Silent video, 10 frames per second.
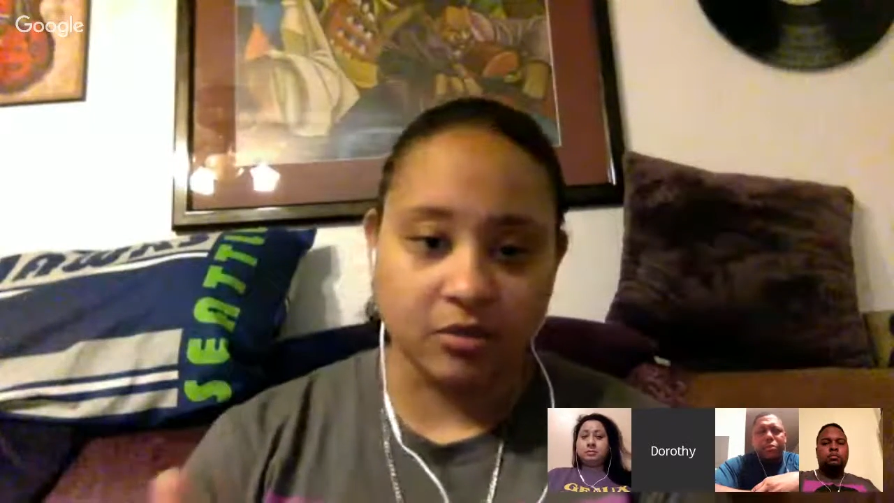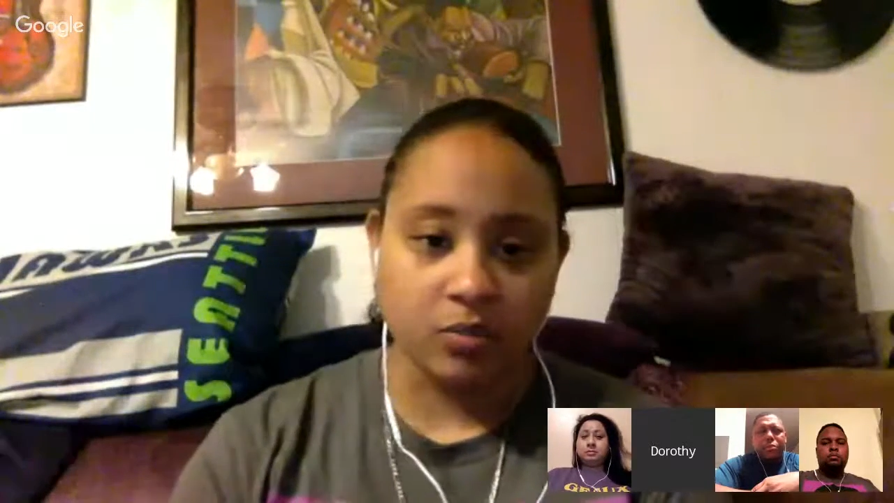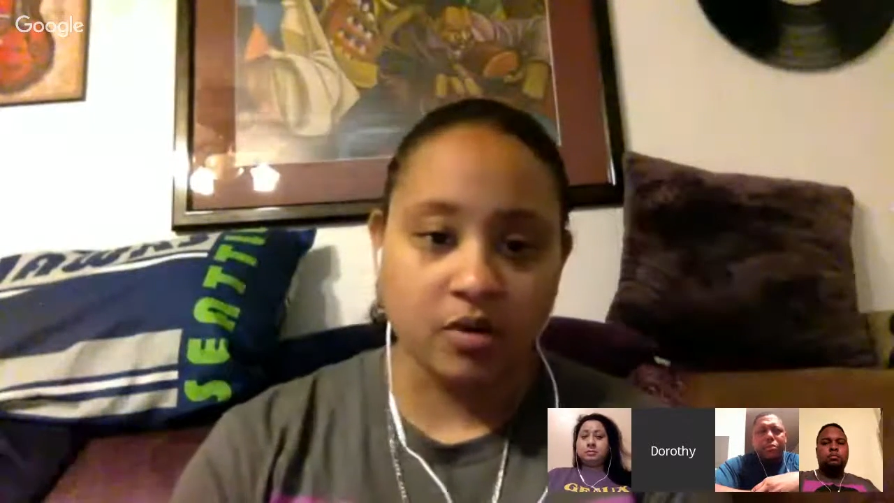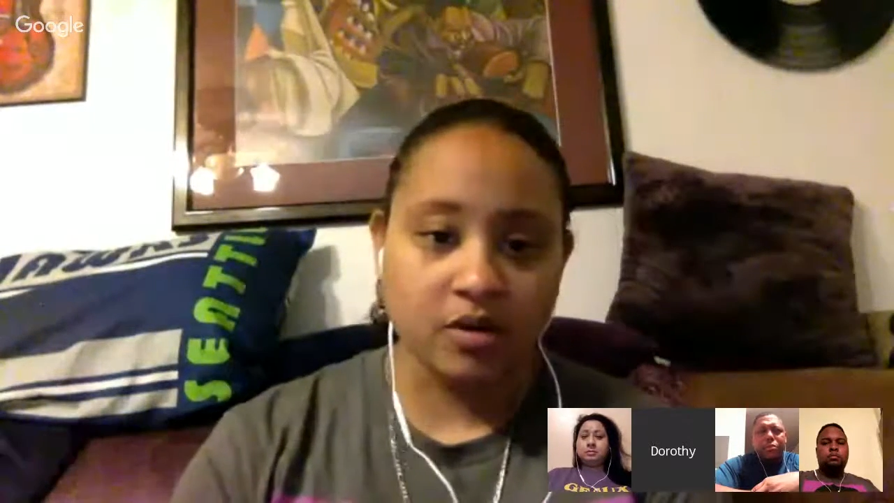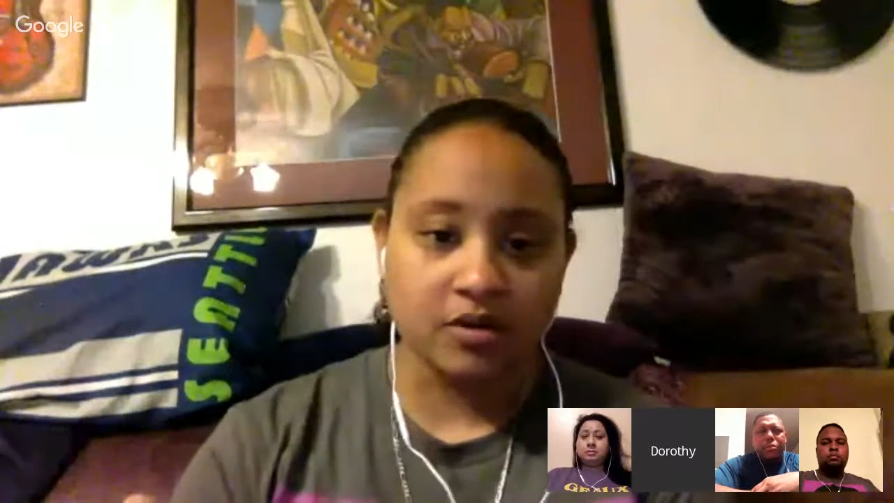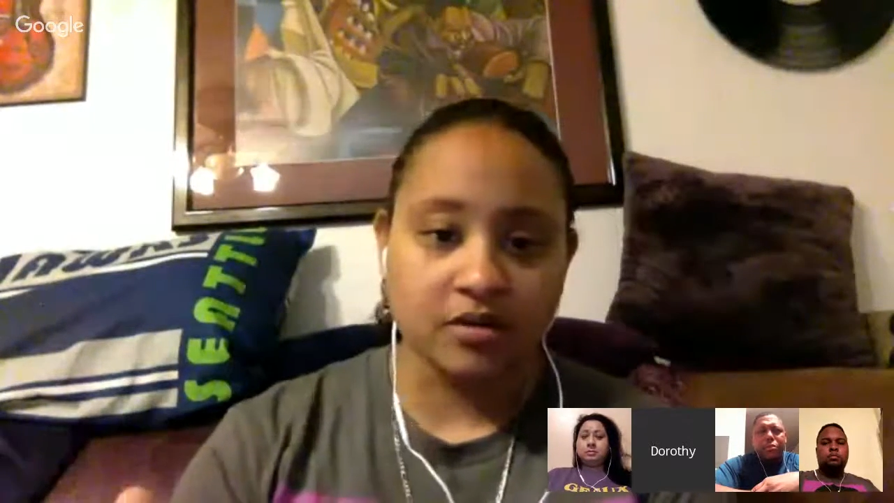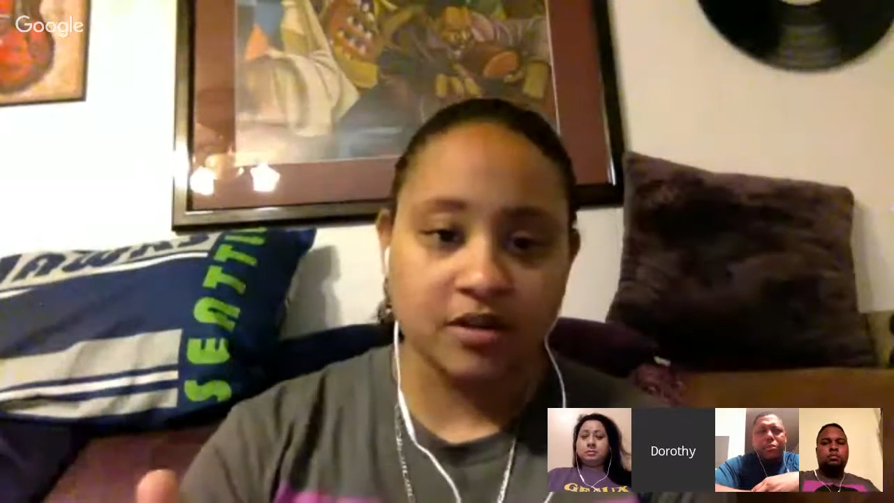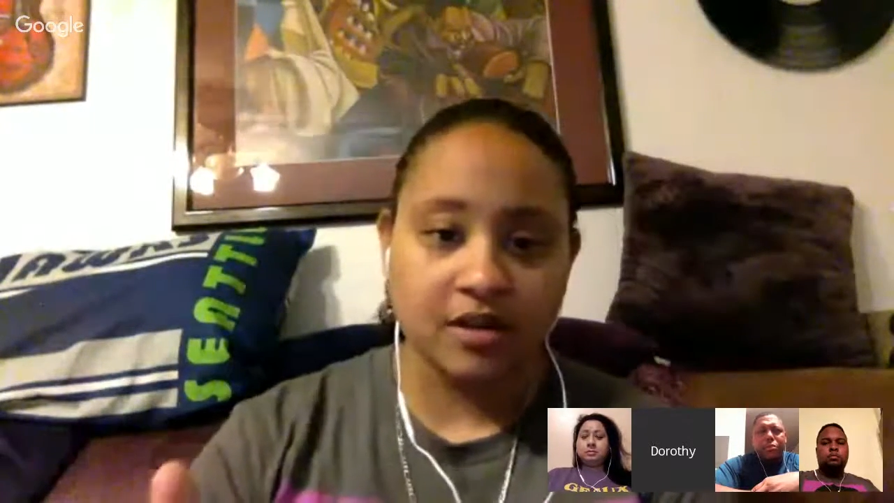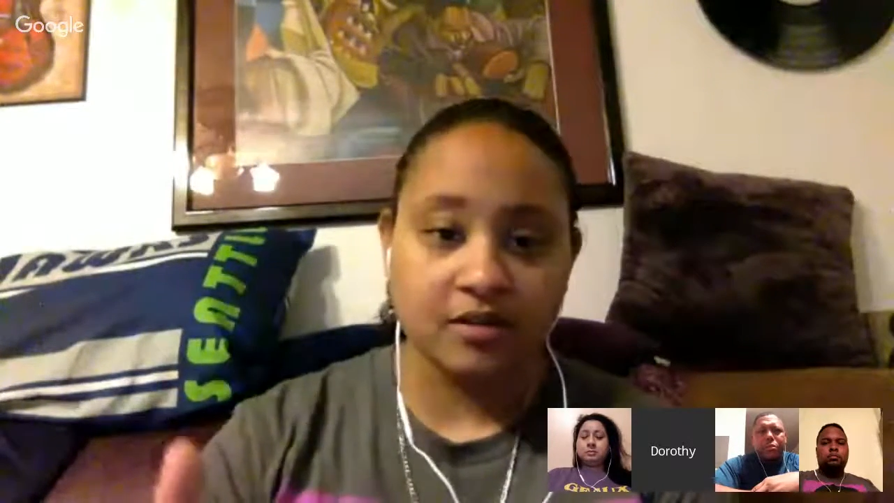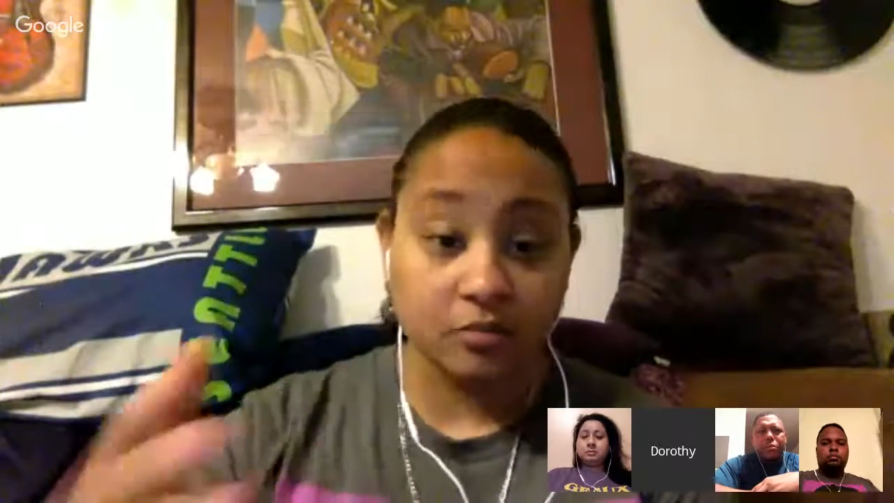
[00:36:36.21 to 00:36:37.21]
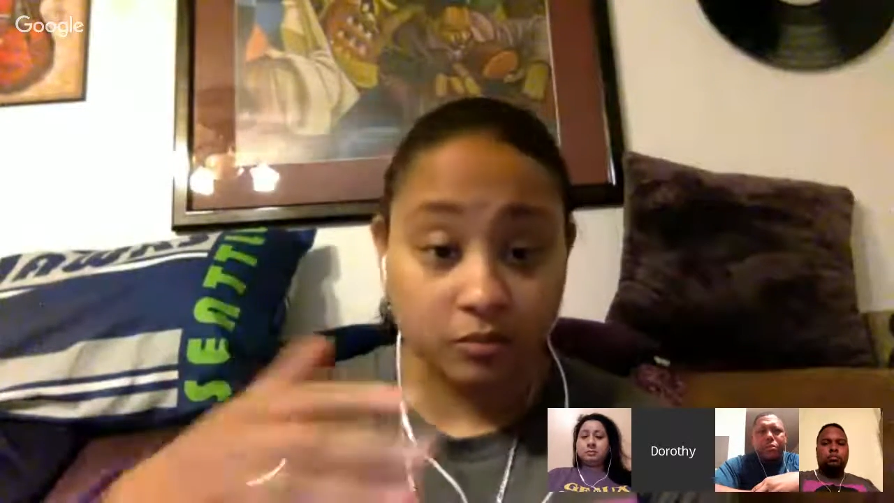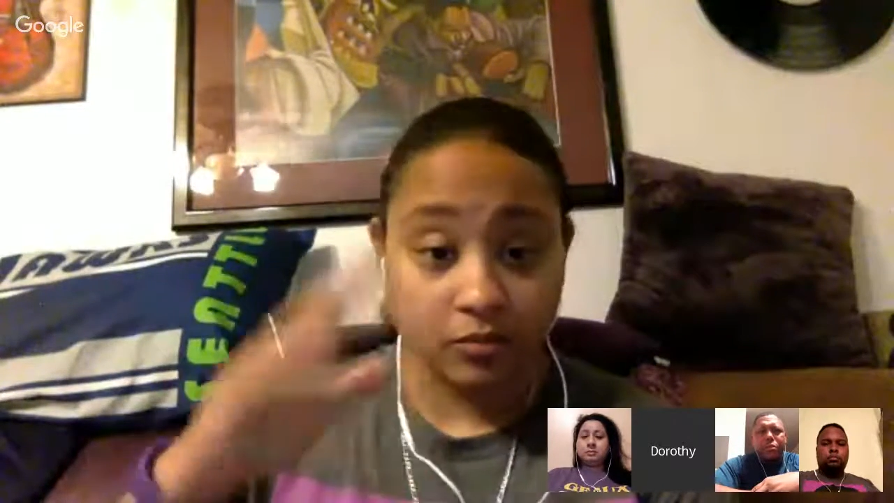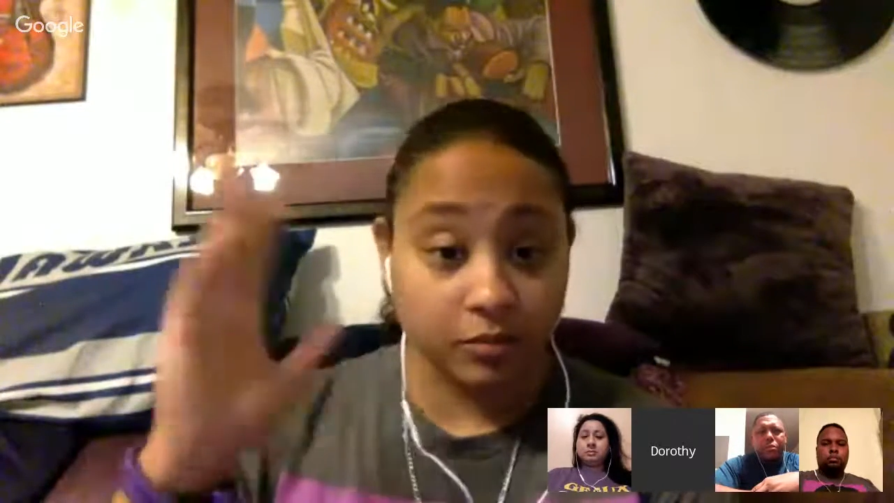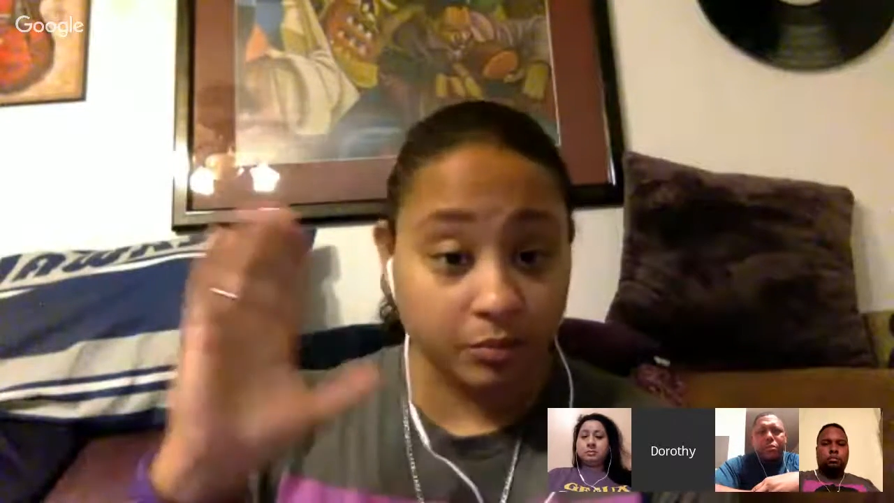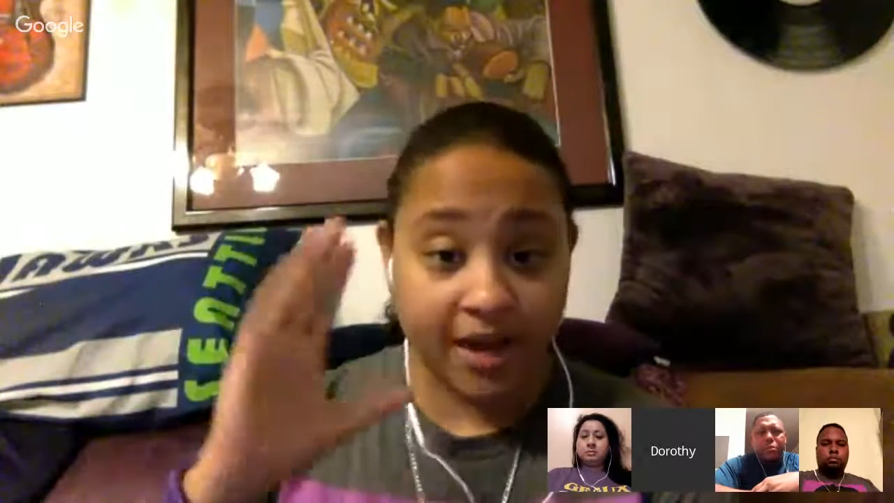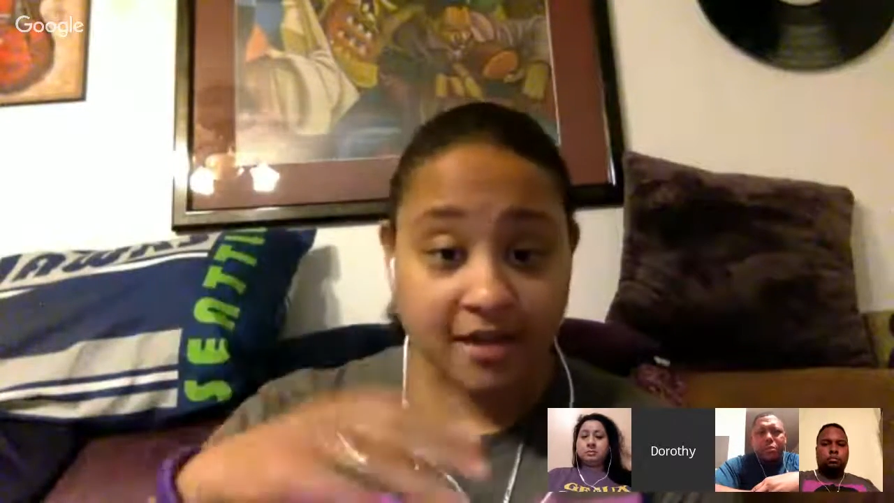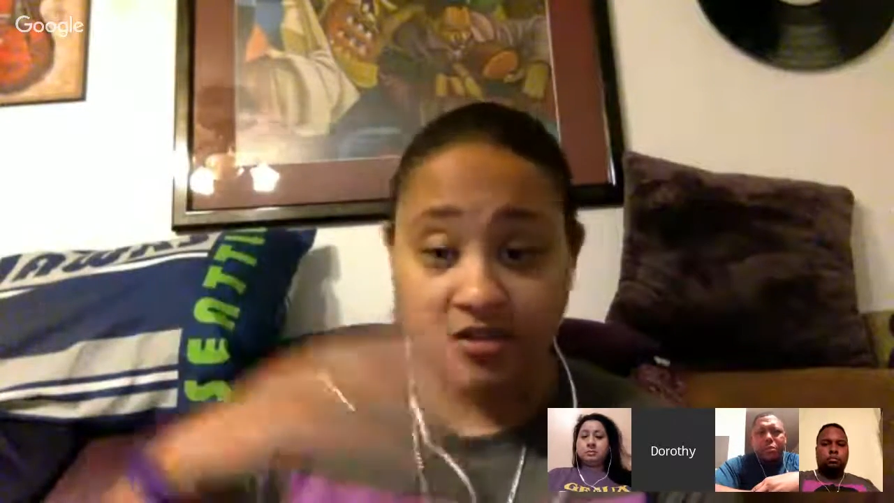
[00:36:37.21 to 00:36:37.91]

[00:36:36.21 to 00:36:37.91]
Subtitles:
The one that had